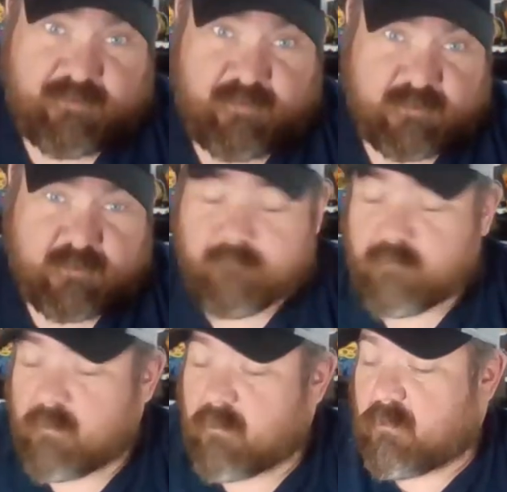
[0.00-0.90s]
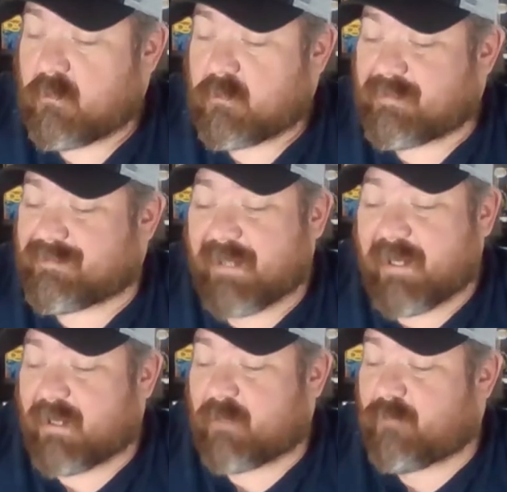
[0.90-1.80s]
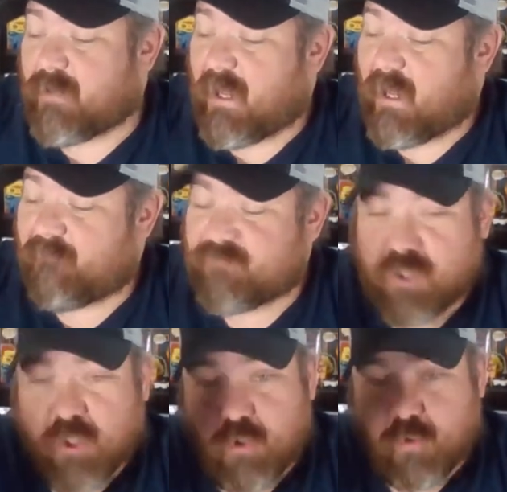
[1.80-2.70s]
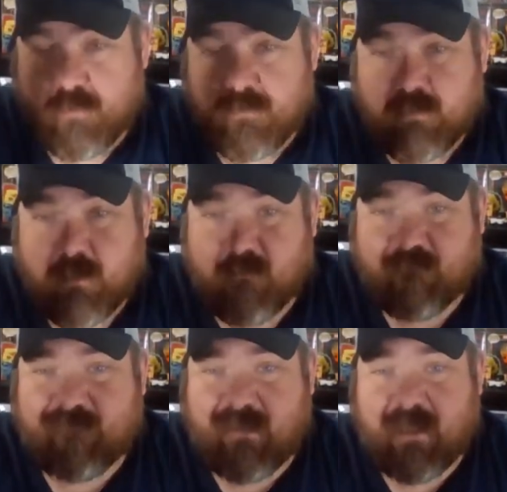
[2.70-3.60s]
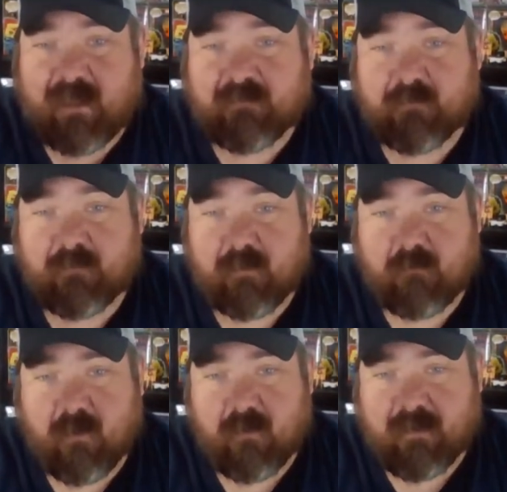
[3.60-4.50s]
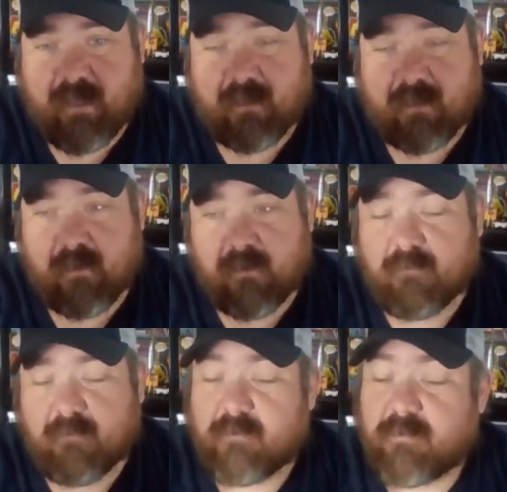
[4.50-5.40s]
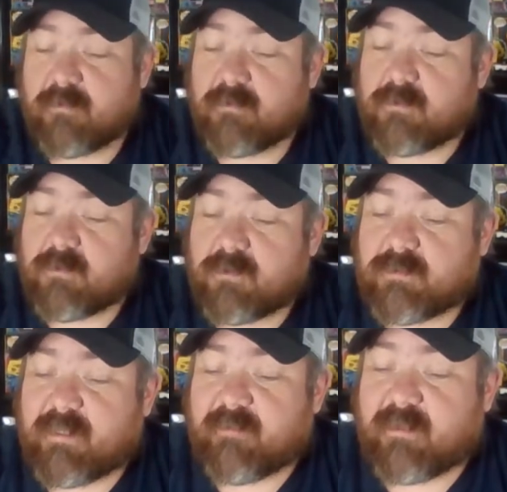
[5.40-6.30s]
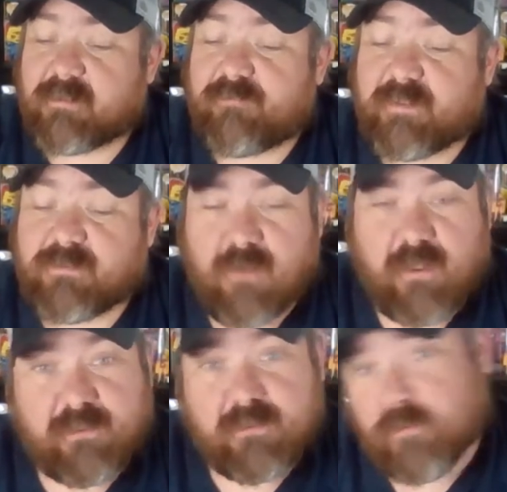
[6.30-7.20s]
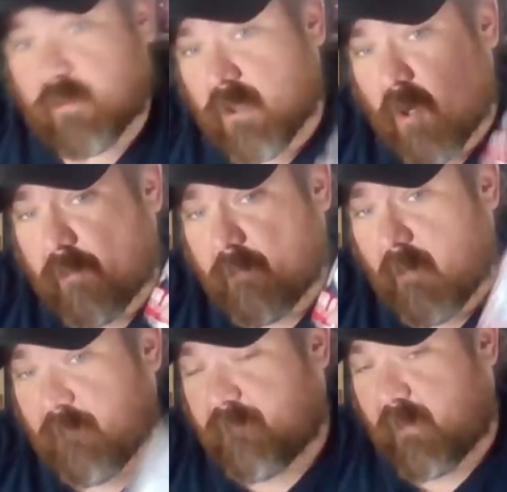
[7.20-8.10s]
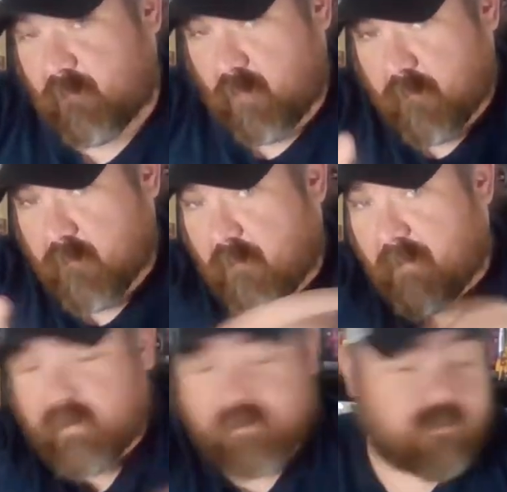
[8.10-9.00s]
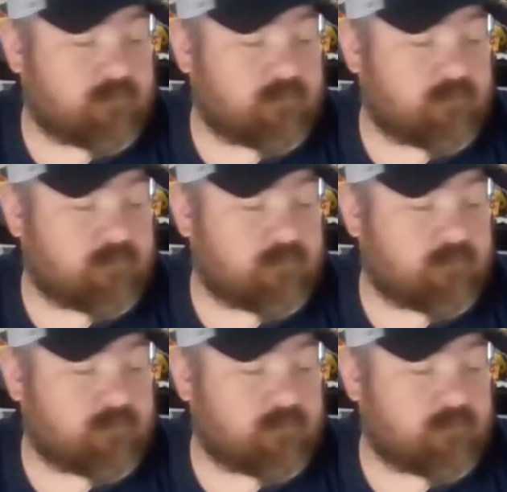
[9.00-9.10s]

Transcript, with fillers: I think so. Today, we have two number fives from the Umbrella Academy 10,000 piece runs. We're going to open them up and we'll be right back.